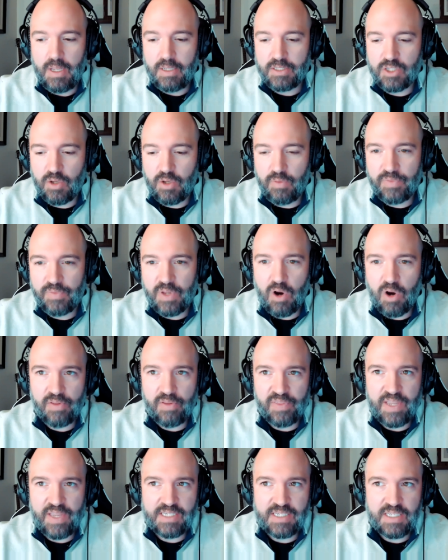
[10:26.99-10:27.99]
So there are
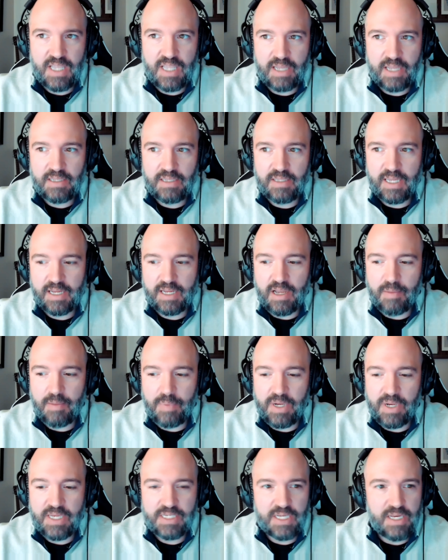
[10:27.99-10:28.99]
things that
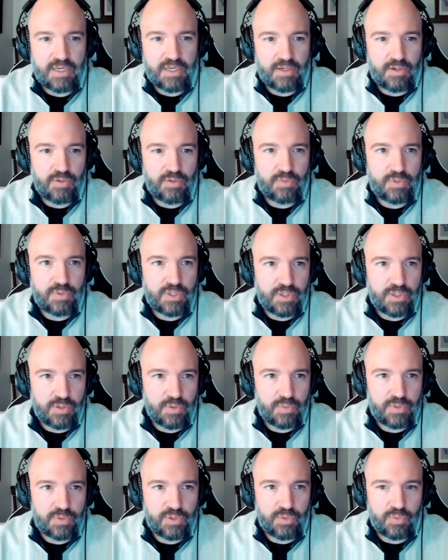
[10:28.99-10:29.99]
companies can do
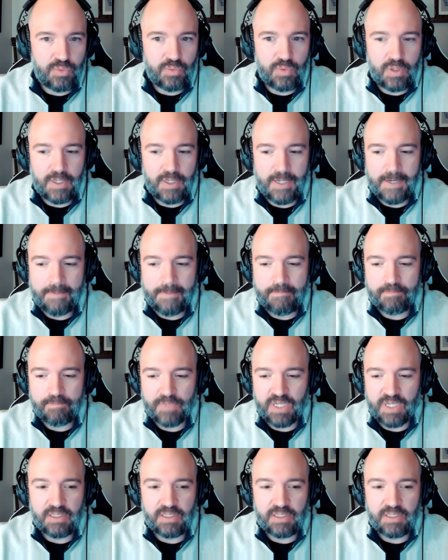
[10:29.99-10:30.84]
too to